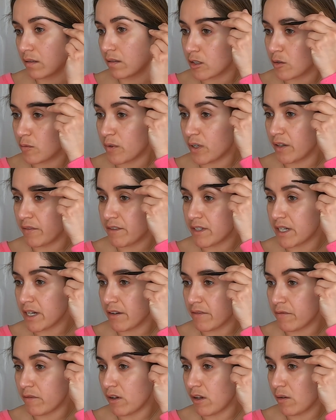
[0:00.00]
Don't worry if you
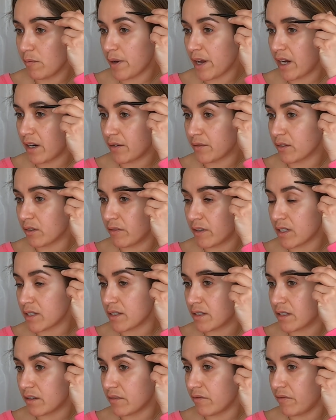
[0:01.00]
get fallback on the
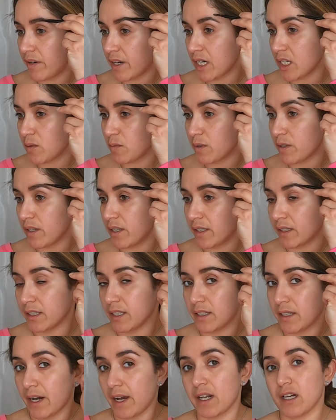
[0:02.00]
rest of your face. We're going to
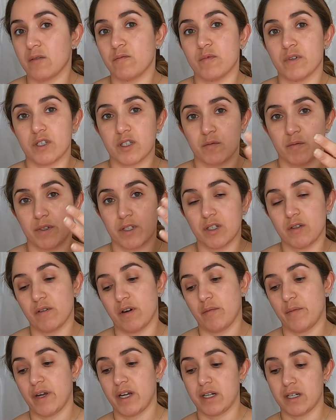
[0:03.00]
clean that up once we do
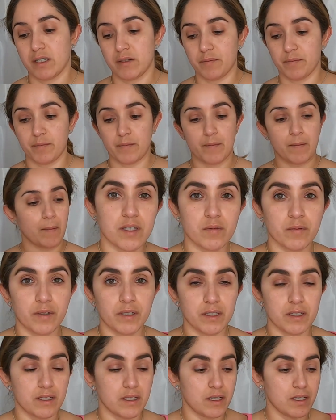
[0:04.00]
our makeup. Once
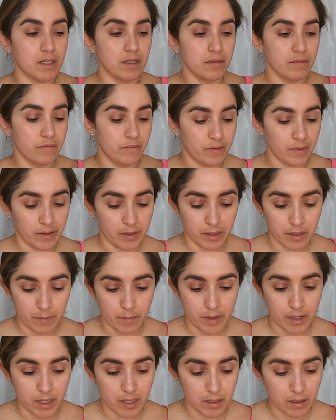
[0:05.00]
we're done filling
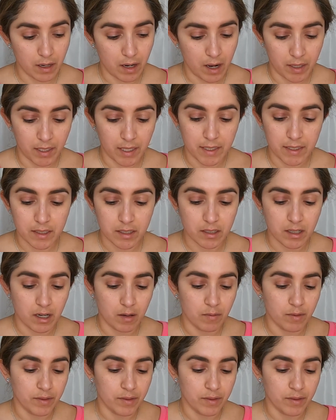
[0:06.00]
them in, I like to go